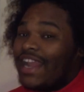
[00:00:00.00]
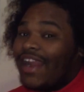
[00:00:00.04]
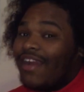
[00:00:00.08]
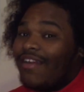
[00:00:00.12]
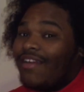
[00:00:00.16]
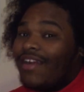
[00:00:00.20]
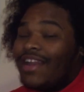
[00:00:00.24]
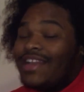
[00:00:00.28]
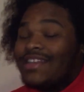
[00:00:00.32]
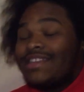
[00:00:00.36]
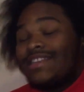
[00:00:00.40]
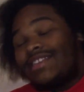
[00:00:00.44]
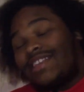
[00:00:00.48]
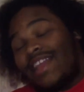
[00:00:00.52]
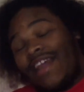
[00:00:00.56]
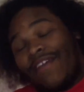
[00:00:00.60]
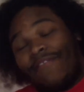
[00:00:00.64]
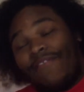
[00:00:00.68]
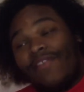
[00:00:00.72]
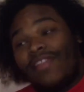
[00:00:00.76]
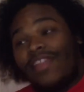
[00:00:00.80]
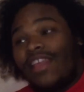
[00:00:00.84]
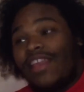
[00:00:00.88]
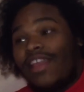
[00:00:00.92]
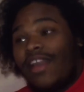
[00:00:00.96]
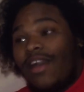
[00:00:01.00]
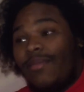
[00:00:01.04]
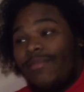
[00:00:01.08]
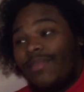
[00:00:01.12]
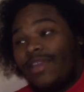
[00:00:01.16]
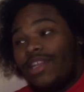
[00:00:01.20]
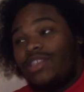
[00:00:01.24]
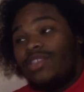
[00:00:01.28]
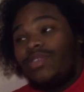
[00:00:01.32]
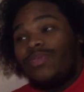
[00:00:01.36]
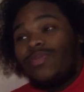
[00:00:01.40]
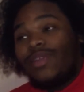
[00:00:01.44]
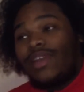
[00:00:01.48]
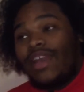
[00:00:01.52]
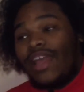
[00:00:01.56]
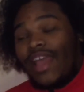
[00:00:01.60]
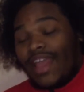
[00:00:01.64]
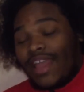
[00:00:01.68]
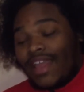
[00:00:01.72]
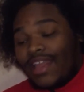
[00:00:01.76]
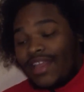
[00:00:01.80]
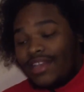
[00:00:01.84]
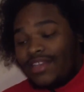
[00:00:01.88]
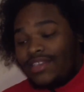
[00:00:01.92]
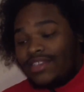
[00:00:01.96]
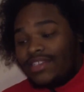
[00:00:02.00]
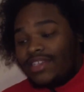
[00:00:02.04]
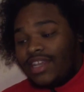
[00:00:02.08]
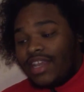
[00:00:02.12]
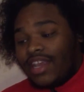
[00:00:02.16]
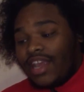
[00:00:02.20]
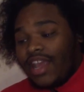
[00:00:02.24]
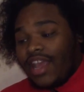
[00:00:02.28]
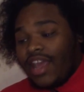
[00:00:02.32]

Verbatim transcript: era is definitely coming to an end.